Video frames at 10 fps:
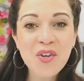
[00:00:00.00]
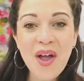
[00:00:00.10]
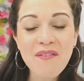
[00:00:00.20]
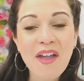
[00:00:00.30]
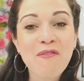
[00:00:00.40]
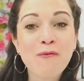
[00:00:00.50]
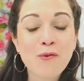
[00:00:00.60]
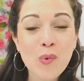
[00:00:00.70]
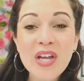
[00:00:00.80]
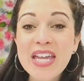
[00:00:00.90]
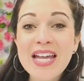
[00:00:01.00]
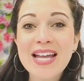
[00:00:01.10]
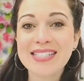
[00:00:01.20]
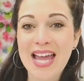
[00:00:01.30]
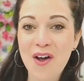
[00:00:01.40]
do have a free
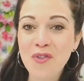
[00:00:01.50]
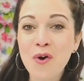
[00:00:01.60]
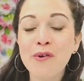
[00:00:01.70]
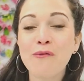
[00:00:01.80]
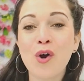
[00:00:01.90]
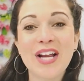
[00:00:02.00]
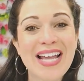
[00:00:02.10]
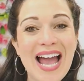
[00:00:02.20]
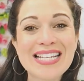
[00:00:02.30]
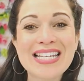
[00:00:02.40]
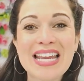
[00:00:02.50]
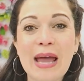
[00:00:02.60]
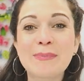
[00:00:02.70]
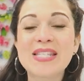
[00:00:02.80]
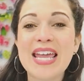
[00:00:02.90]
download for a guide to
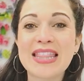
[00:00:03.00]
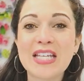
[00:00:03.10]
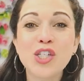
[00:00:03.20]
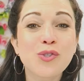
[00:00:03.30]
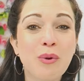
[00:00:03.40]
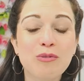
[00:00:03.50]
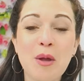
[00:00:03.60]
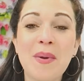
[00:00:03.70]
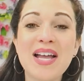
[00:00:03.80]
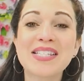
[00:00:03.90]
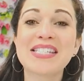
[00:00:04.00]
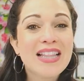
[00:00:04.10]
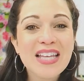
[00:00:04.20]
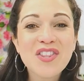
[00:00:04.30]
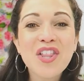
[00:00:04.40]
naps in the description box.
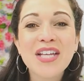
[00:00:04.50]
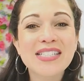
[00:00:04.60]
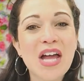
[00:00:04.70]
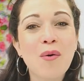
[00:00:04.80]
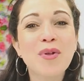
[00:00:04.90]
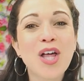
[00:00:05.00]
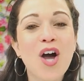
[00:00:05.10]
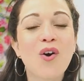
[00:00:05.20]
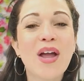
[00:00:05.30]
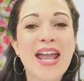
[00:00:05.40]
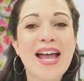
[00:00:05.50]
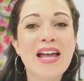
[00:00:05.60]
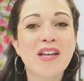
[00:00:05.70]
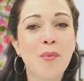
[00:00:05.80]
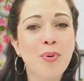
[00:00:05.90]
Click the link down below
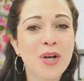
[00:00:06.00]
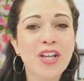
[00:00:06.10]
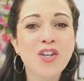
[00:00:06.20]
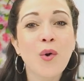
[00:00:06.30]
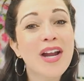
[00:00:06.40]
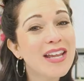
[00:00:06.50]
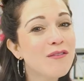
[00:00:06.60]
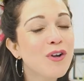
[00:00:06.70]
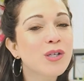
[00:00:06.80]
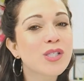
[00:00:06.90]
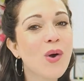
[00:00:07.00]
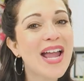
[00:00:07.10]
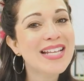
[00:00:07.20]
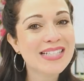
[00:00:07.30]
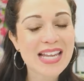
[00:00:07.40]
and put in your info so
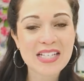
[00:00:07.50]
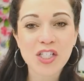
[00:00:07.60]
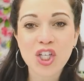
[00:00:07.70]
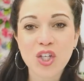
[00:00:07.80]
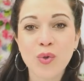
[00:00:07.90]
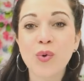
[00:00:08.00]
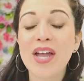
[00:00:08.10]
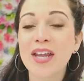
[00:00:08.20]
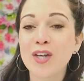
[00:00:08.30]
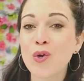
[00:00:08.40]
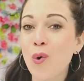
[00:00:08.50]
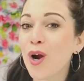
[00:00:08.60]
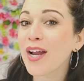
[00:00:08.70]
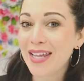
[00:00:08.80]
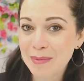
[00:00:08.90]
I can send it to you in
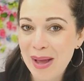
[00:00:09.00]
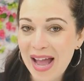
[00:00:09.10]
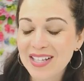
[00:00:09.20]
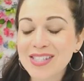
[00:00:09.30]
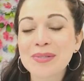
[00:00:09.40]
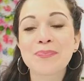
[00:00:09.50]
your inbox.